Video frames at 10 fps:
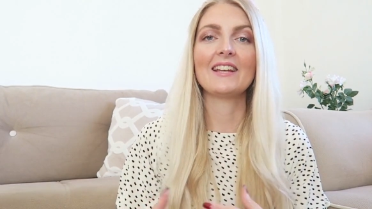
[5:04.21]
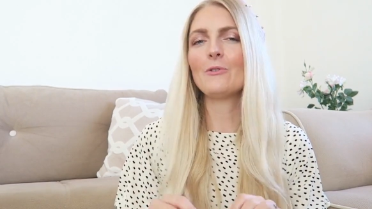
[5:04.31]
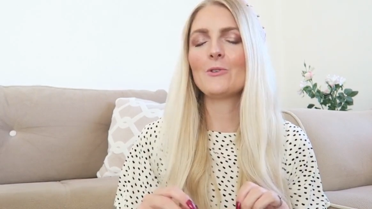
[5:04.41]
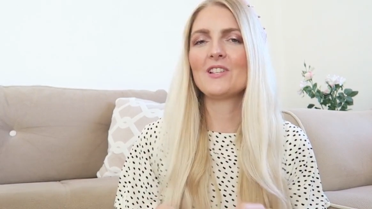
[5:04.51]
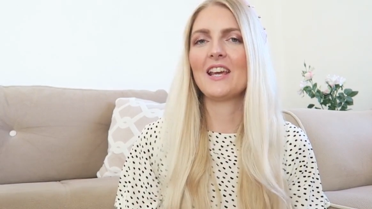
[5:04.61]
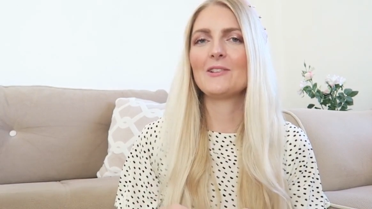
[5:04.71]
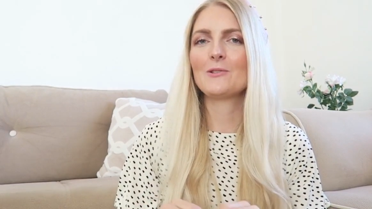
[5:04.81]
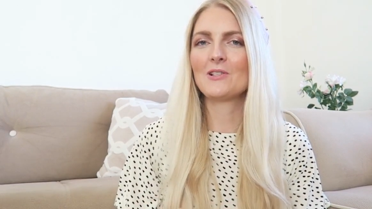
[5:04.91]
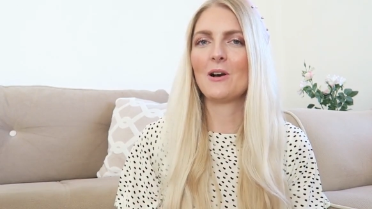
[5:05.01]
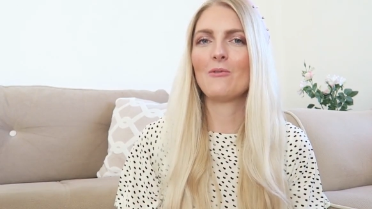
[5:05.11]
If you say
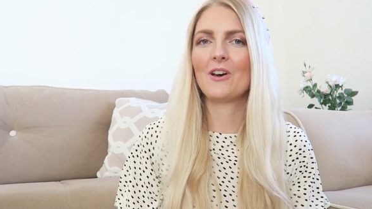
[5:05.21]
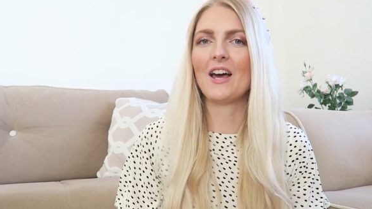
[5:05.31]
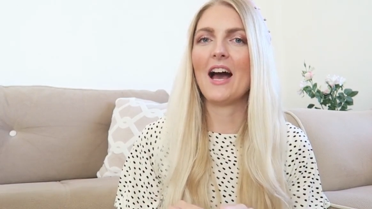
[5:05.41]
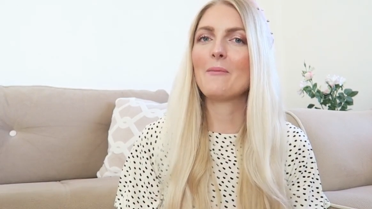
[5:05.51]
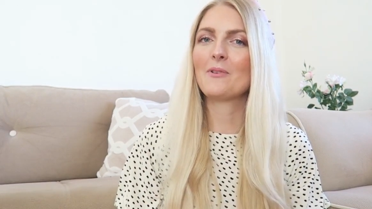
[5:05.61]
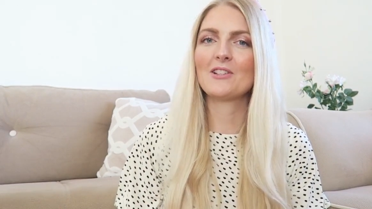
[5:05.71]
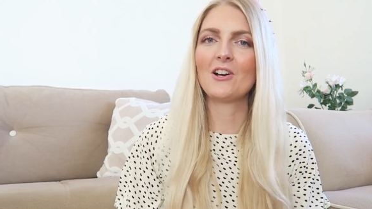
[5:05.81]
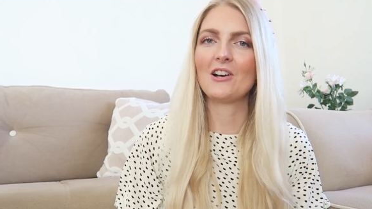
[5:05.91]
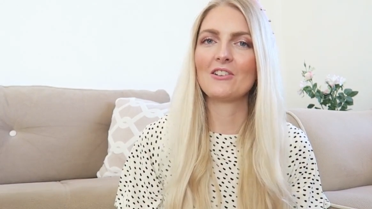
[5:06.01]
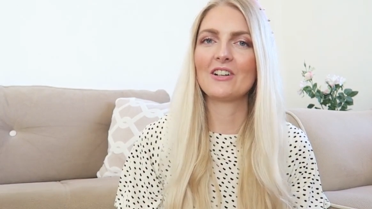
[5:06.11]
to someone, I'm not
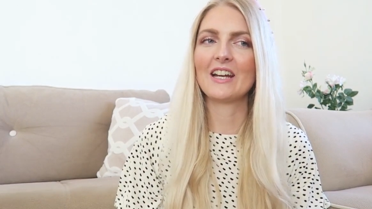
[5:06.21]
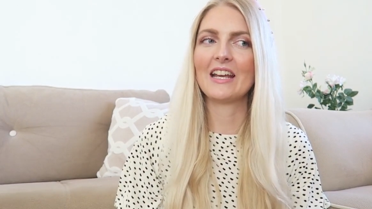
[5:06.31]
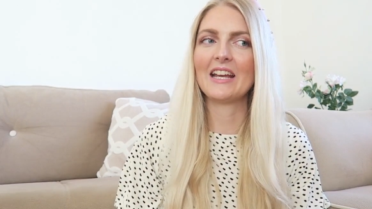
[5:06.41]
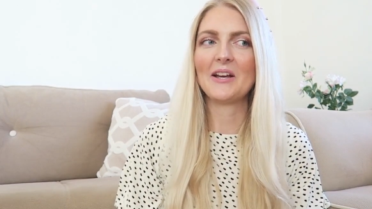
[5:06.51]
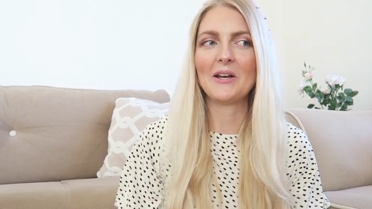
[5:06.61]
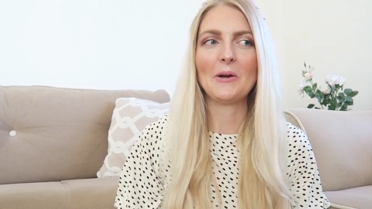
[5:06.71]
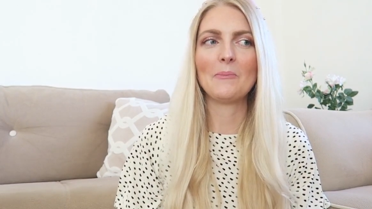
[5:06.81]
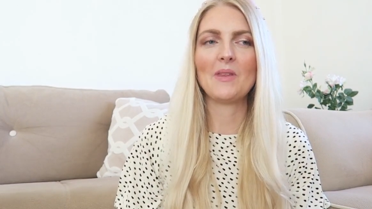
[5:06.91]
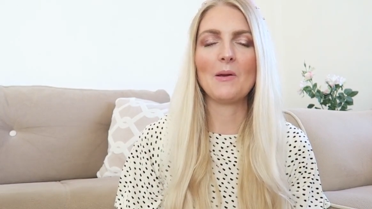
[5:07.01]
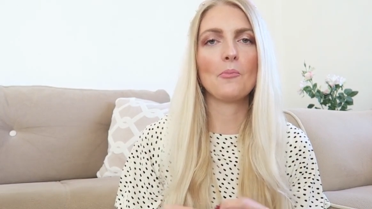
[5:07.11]
hungry,
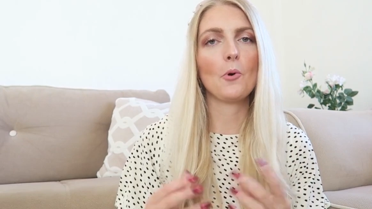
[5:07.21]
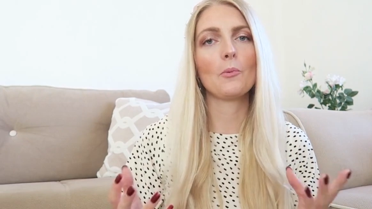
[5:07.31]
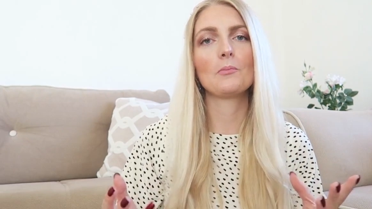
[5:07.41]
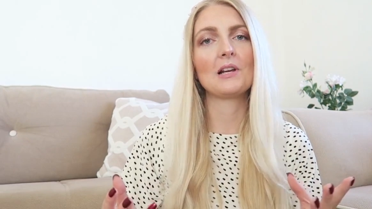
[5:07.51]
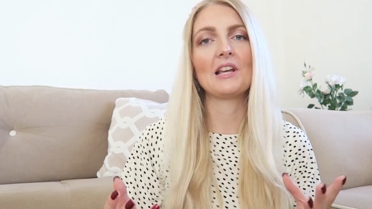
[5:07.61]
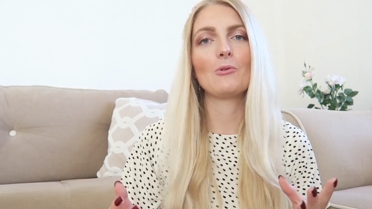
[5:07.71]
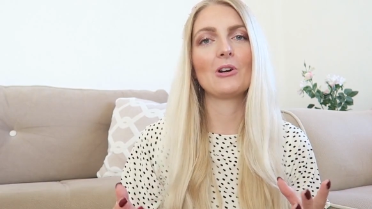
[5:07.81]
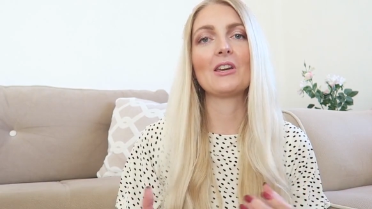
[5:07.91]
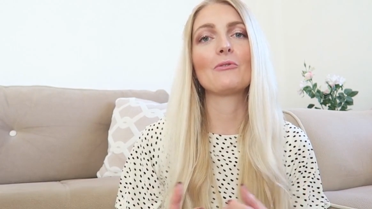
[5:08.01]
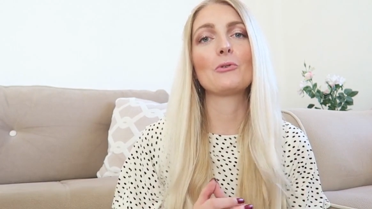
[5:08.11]
um, they probably will
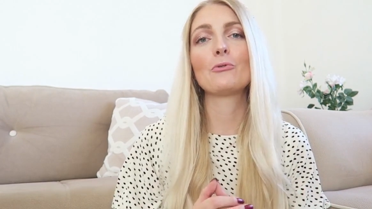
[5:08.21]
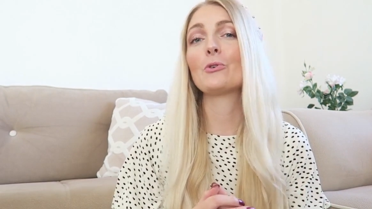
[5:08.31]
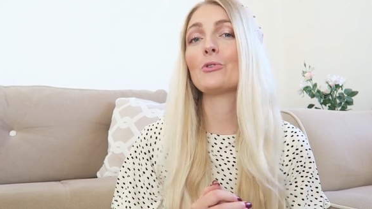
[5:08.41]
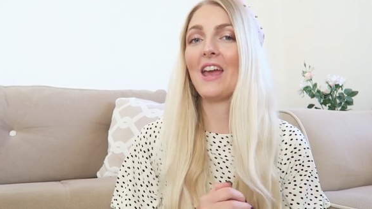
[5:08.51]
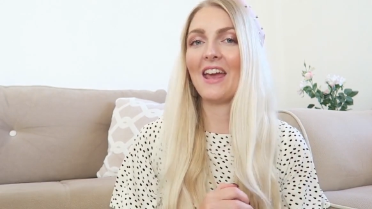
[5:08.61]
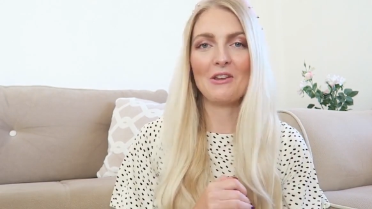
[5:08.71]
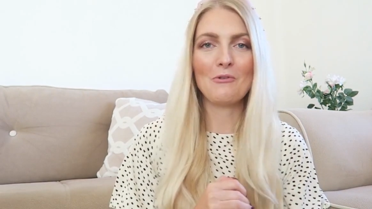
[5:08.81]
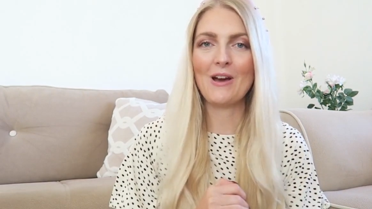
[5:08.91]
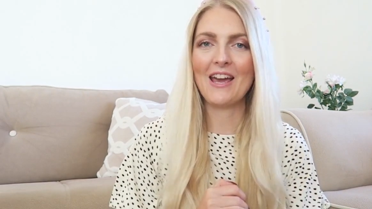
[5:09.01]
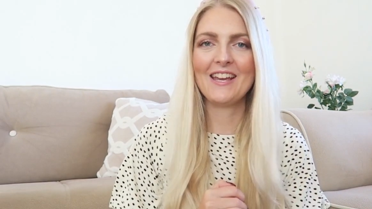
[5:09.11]
give you food
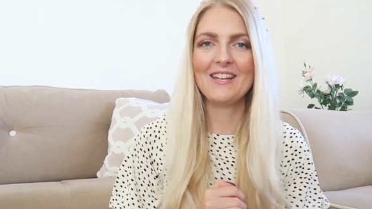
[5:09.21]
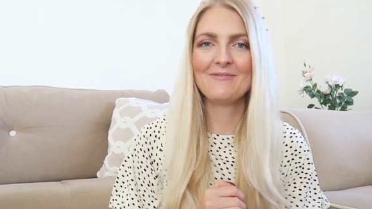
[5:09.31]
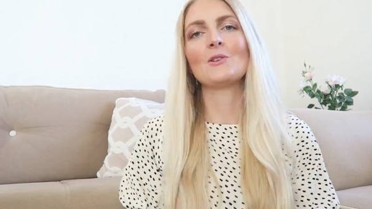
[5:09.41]
anyway.